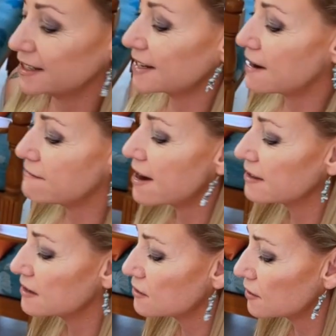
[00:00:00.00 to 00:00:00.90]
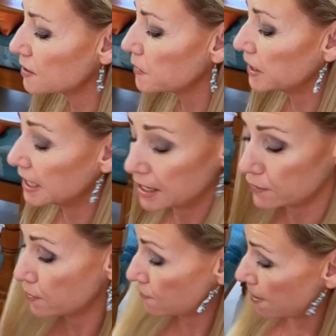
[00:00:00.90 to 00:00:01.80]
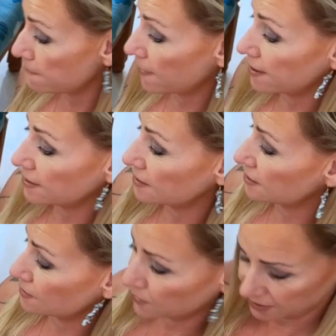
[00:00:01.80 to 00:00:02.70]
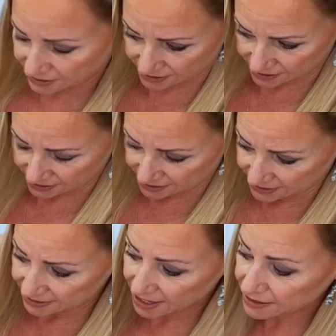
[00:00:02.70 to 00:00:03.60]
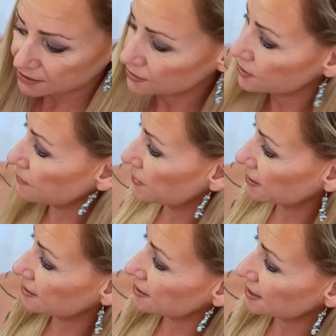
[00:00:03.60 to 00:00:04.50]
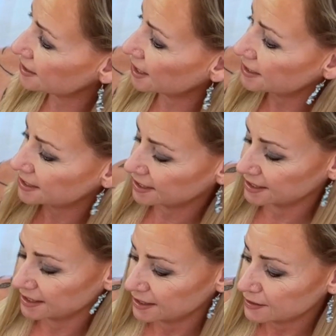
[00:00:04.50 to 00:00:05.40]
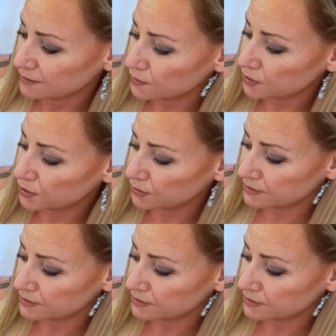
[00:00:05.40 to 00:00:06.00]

you direct. This is not something you hear on the grapevine. This is someone telling you something that's exciting for you